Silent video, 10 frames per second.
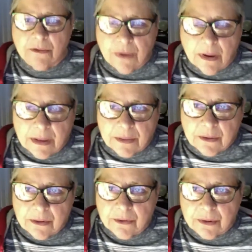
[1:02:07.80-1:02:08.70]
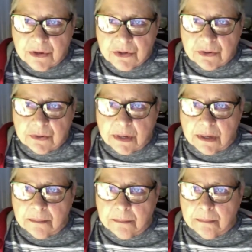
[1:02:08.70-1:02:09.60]
Heather agrees to
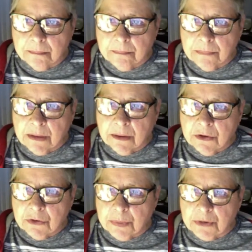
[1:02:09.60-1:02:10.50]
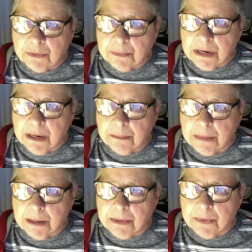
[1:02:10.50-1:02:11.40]
a special meeting,
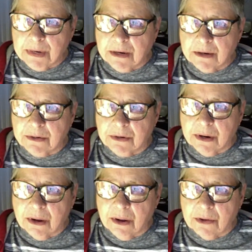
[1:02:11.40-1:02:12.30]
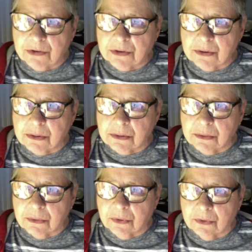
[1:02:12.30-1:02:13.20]
maybe we could also,